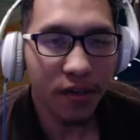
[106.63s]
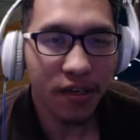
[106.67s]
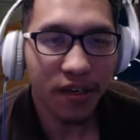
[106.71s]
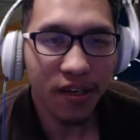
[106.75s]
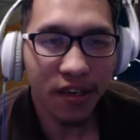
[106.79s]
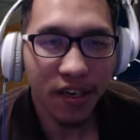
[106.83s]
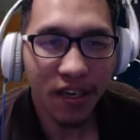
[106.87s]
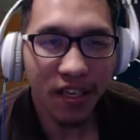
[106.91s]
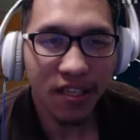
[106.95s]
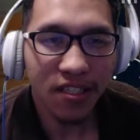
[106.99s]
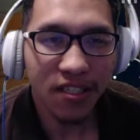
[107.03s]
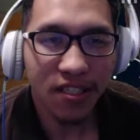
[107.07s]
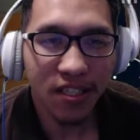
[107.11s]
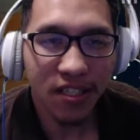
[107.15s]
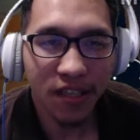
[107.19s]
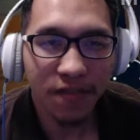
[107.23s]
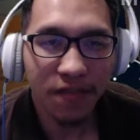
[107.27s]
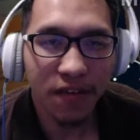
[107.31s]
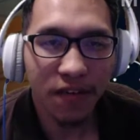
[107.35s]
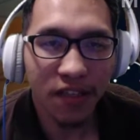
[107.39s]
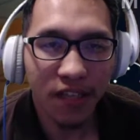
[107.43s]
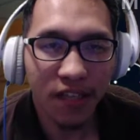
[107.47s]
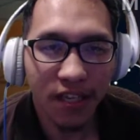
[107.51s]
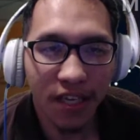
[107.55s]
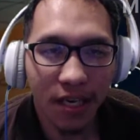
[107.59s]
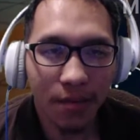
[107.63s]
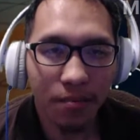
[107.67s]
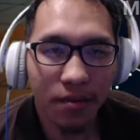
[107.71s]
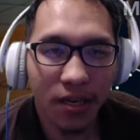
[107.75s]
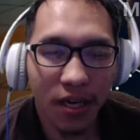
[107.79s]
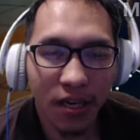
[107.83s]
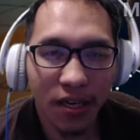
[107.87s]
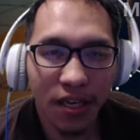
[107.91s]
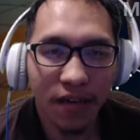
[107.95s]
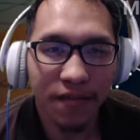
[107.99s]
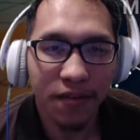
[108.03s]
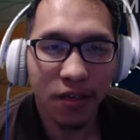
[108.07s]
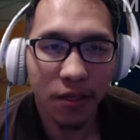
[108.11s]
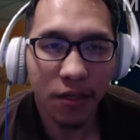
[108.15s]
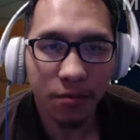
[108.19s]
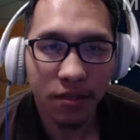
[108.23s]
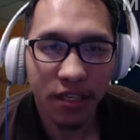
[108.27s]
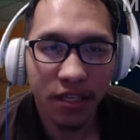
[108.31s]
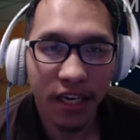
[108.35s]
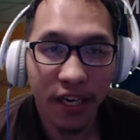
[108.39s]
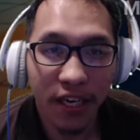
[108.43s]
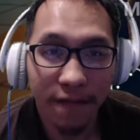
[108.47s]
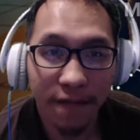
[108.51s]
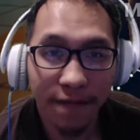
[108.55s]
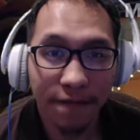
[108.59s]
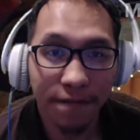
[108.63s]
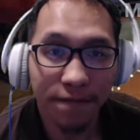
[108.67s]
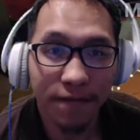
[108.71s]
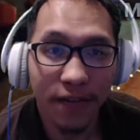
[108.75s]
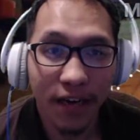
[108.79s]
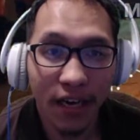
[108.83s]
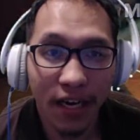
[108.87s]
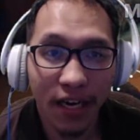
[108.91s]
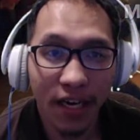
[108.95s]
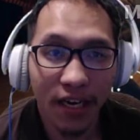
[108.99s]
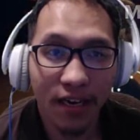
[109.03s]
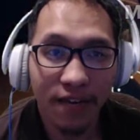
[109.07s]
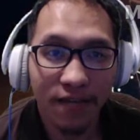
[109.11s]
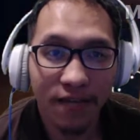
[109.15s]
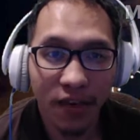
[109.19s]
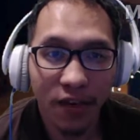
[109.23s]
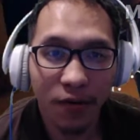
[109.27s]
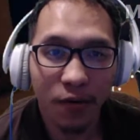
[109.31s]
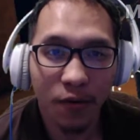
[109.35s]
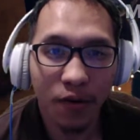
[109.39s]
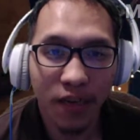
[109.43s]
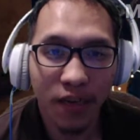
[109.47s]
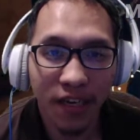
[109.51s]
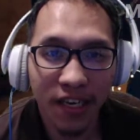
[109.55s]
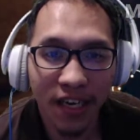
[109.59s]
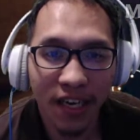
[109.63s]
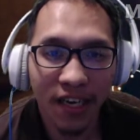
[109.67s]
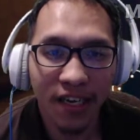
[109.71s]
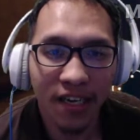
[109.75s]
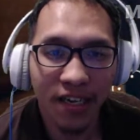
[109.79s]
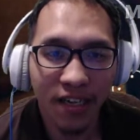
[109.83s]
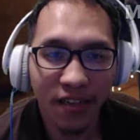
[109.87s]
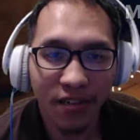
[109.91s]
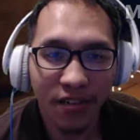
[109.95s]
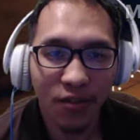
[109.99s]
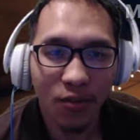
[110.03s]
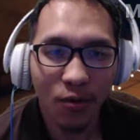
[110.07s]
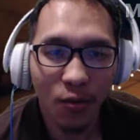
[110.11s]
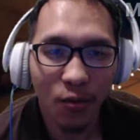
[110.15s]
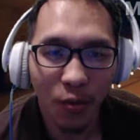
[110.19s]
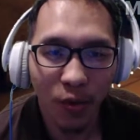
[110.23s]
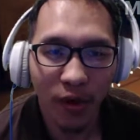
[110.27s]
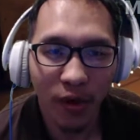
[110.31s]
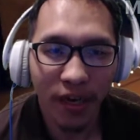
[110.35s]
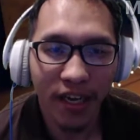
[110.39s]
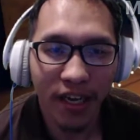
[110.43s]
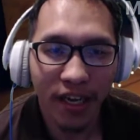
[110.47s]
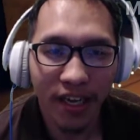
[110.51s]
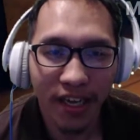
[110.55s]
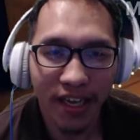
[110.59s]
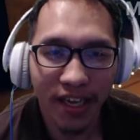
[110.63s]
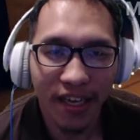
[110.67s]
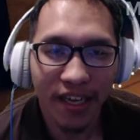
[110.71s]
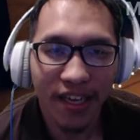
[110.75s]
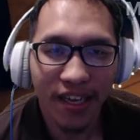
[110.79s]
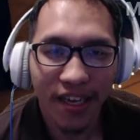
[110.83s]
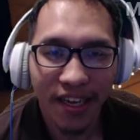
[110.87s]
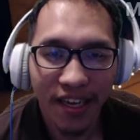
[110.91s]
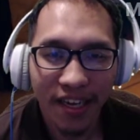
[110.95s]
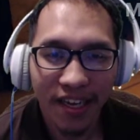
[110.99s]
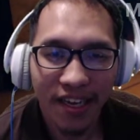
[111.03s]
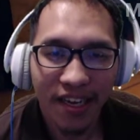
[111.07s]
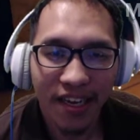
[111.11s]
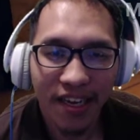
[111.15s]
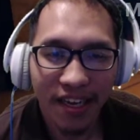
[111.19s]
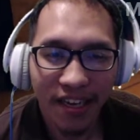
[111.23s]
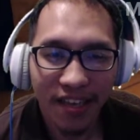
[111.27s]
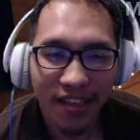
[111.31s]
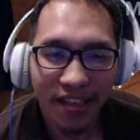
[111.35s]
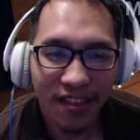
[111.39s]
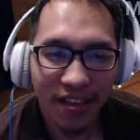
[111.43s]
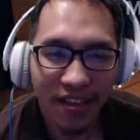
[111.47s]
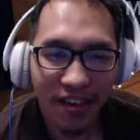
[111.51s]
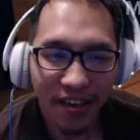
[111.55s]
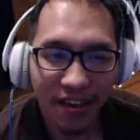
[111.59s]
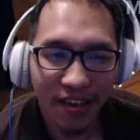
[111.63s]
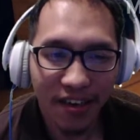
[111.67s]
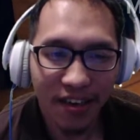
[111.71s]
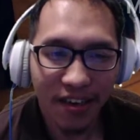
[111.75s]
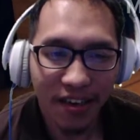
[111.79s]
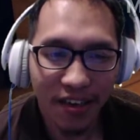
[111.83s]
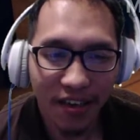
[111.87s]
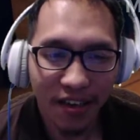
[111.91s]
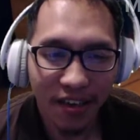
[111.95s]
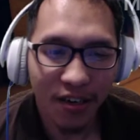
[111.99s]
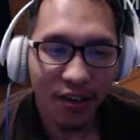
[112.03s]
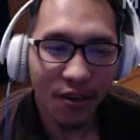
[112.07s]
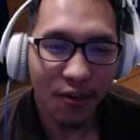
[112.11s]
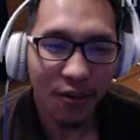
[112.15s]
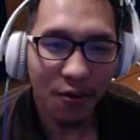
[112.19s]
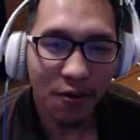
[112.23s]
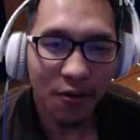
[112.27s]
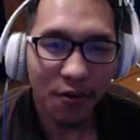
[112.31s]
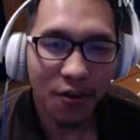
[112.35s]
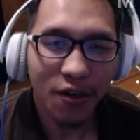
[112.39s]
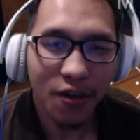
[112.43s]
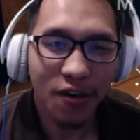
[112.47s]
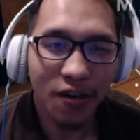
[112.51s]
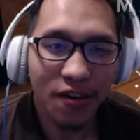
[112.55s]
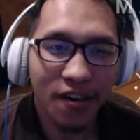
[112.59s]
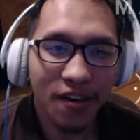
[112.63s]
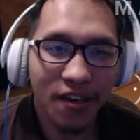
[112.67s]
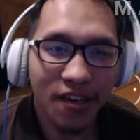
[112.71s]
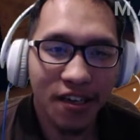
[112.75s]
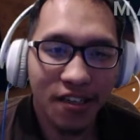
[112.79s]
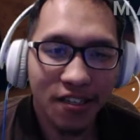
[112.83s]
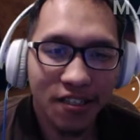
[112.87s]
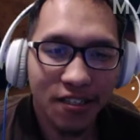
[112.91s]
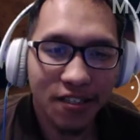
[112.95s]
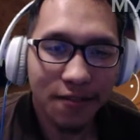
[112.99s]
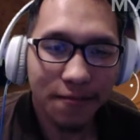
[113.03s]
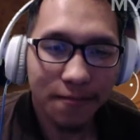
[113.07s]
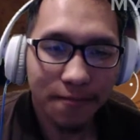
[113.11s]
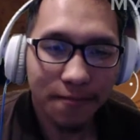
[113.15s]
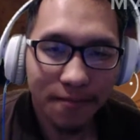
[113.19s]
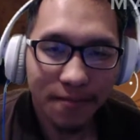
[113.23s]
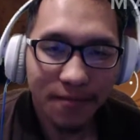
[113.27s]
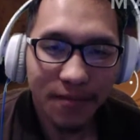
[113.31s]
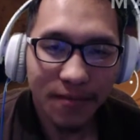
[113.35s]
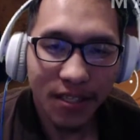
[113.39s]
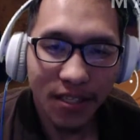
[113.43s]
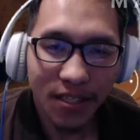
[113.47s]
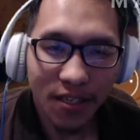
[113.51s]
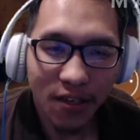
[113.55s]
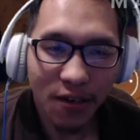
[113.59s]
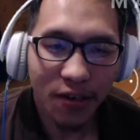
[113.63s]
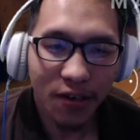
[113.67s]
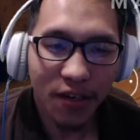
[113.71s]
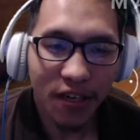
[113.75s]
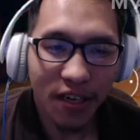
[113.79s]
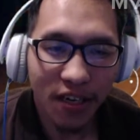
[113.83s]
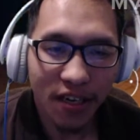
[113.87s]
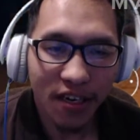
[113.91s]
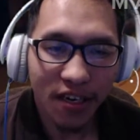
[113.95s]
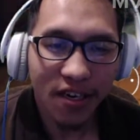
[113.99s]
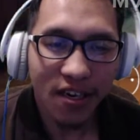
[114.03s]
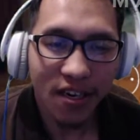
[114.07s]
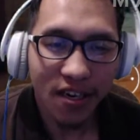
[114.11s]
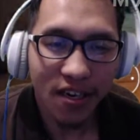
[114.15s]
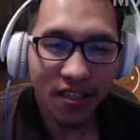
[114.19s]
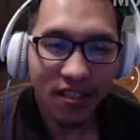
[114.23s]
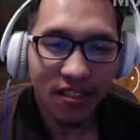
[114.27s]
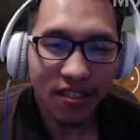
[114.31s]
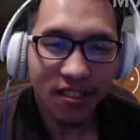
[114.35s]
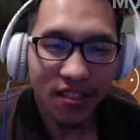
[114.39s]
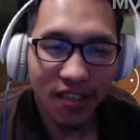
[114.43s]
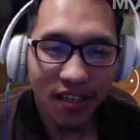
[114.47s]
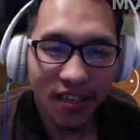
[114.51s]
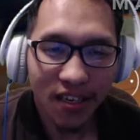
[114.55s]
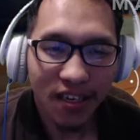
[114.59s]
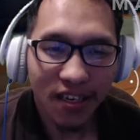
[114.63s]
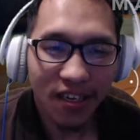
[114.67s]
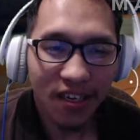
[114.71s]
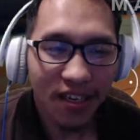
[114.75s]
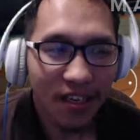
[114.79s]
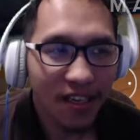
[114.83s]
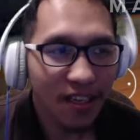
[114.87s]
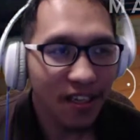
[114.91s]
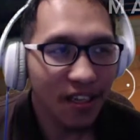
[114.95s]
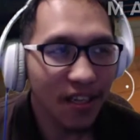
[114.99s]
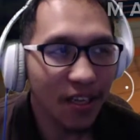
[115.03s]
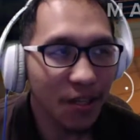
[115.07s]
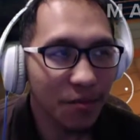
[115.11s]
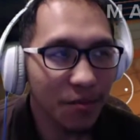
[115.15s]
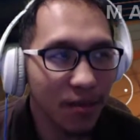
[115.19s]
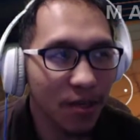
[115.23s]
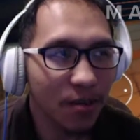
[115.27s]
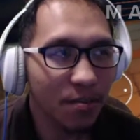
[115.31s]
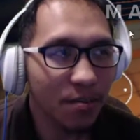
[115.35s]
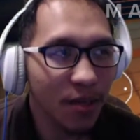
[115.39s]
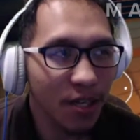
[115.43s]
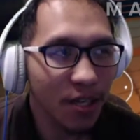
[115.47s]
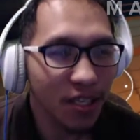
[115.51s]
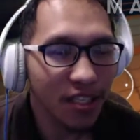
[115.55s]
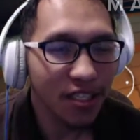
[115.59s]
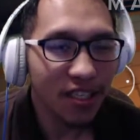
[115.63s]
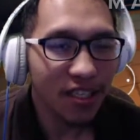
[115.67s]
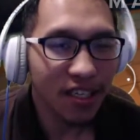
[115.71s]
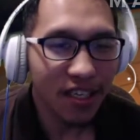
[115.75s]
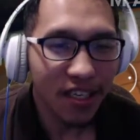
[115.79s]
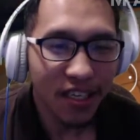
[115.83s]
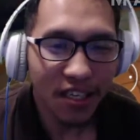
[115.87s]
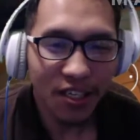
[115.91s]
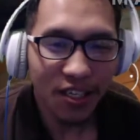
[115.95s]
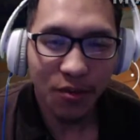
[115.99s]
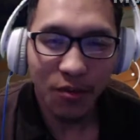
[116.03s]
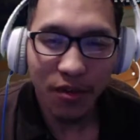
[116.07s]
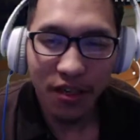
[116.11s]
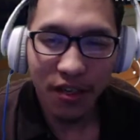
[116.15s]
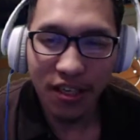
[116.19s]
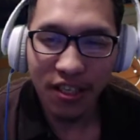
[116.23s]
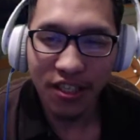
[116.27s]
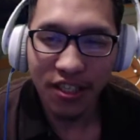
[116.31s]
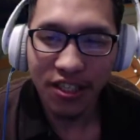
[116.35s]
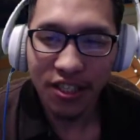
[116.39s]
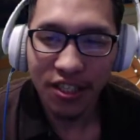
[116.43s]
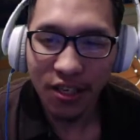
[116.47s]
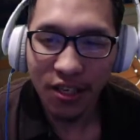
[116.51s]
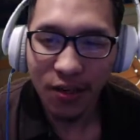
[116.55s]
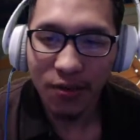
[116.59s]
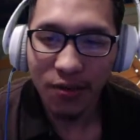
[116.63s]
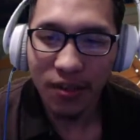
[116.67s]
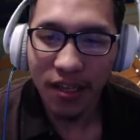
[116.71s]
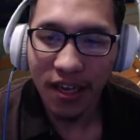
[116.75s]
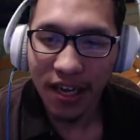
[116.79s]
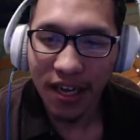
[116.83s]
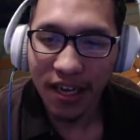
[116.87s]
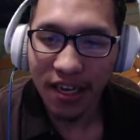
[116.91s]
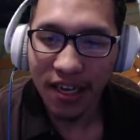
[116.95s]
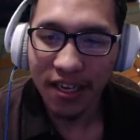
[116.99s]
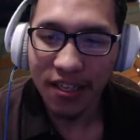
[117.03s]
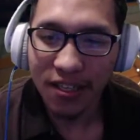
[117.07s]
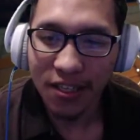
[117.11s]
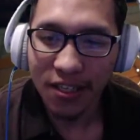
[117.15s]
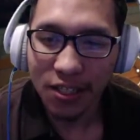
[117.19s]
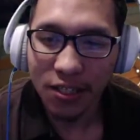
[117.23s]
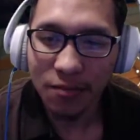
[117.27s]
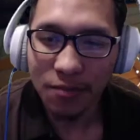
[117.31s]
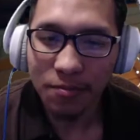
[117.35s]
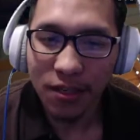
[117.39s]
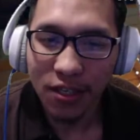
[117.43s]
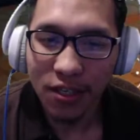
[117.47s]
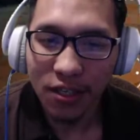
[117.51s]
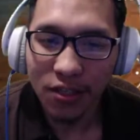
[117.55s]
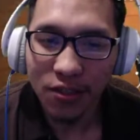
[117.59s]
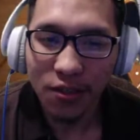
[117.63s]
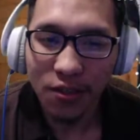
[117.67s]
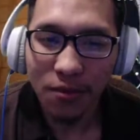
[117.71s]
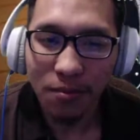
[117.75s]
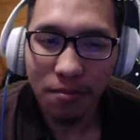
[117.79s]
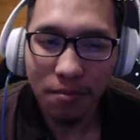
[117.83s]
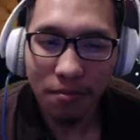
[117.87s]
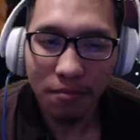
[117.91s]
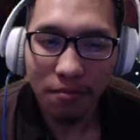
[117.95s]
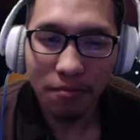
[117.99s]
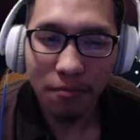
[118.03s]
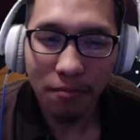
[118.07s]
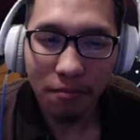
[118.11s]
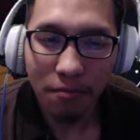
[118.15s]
and let's see if anything happened. I leveled up to 85. There we go, 93. There you go. All right. Okay, guys. That's pretty much it. I just wanted to show that I got the special